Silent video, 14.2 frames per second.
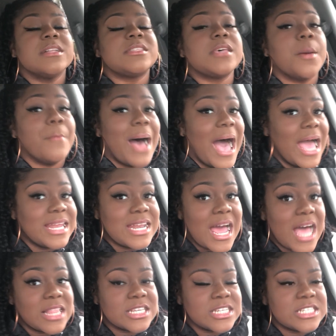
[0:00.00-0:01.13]
To my
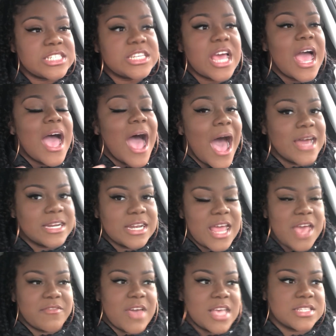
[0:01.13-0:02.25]
knowledge, I didn't
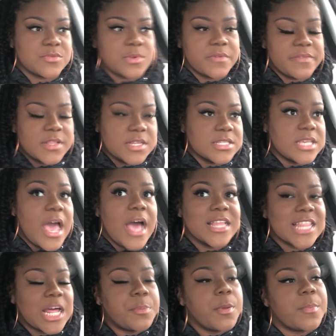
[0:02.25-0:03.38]
have acid reflux.
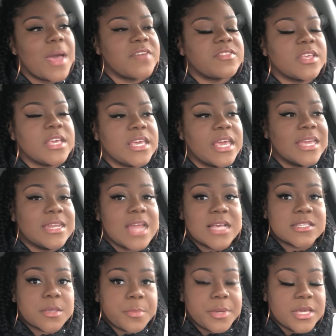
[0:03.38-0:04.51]
A lot of people have to get
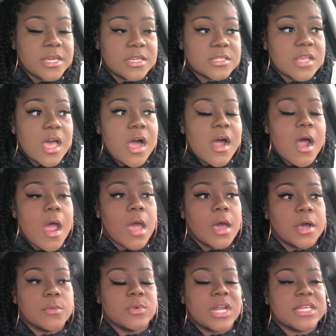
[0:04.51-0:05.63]
endoscopies
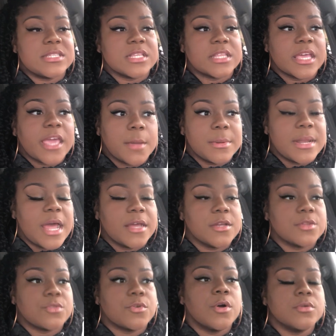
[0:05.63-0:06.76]
where they stick the camera down
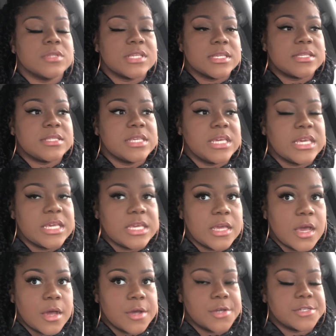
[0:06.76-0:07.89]
your throat to see,
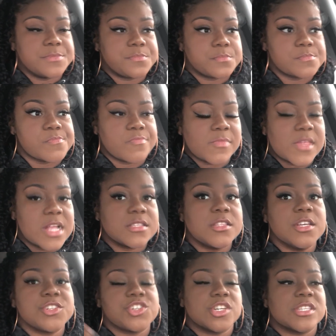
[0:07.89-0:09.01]
to
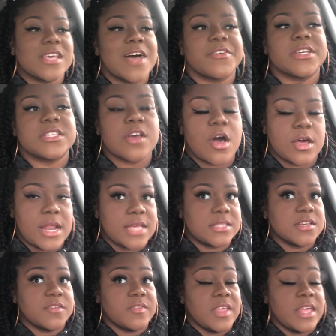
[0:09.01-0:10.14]
look at your esophagus and all that
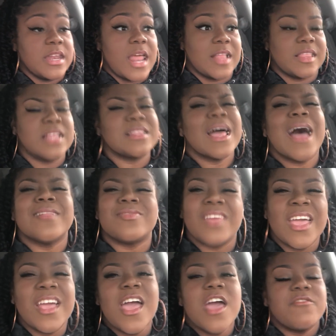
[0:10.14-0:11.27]
stuff. And I think
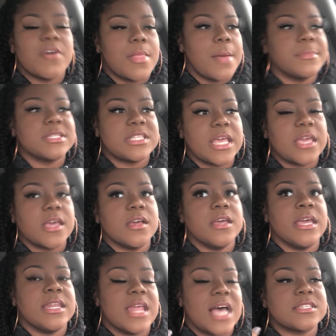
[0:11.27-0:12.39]
if I'm not mistaken,
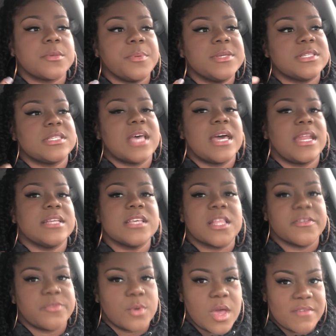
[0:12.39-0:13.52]
endoscopies is how they
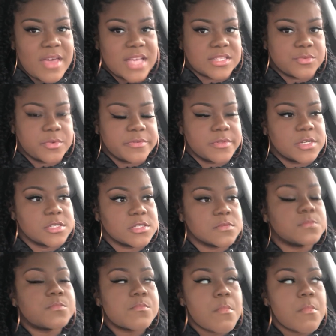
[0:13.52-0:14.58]
tell if you have acid reflux.